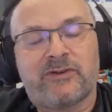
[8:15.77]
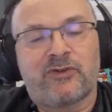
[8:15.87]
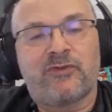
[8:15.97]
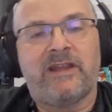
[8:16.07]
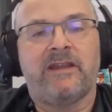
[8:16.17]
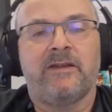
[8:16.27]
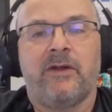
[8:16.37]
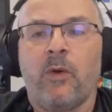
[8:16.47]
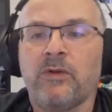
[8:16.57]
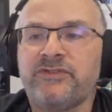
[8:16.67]
creating a
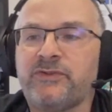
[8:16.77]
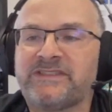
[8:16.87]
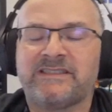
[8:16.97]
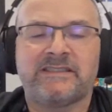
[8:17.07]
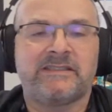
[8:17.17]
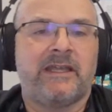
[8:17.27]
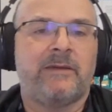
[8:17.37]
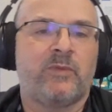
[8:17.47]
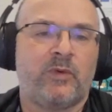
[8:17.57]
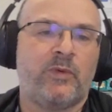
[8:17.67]
whole new
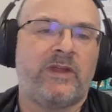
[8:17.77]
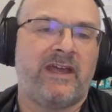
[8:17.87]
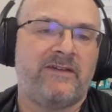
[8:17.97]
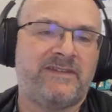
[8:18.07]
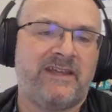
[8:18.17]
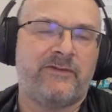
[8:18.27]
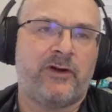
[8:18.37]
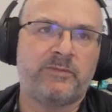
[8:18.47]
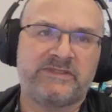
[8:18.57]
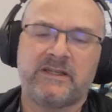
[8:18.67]
system. We have
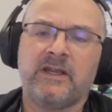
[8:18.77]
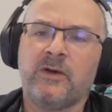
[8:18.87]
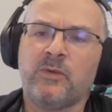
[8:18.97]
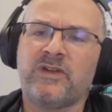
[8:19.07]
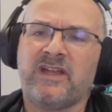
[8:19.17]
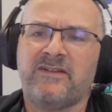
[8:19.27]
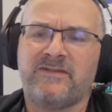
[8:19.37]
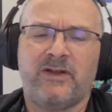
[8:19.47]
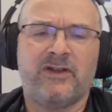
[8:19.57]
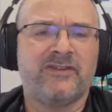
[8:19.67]
DevOps, we
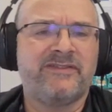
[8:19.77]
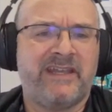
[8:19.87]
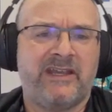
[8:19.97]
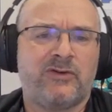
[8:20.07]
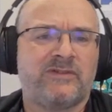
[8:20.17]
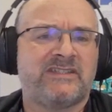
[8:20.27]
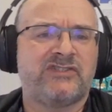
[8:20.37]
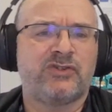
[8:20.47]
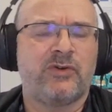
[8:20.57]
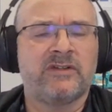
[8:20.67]
have containers and
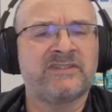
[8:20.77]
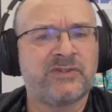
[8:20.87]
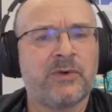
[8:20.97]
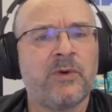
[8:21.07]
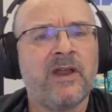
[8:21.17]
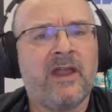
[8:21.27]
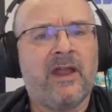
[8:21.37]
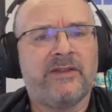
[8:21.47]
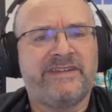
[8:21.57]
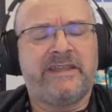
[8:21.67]
so on. So
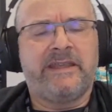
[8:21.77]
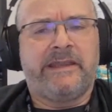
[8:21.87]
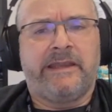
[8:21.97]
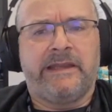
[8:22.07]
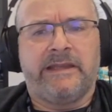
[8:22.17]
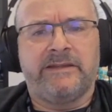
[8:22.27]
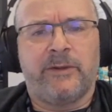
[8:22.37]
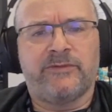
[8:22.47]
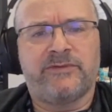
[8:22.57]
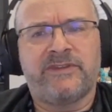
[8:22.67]
the
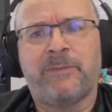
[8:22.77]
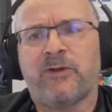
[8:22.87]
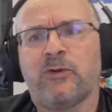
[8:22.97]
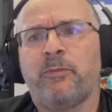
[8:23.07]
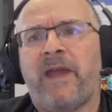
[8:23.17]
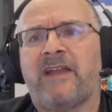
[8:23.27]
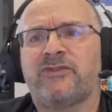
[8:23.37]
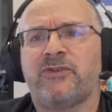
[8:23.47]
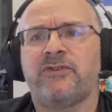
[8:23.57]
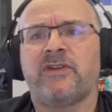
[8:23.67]
typical
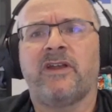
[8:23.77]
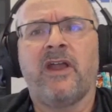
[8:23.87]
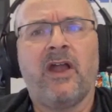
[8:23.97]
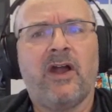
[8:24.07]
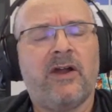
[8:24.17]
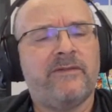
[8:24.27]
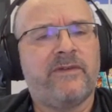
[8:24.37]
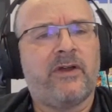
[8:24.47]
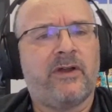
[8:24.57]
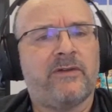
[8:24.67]
pattern of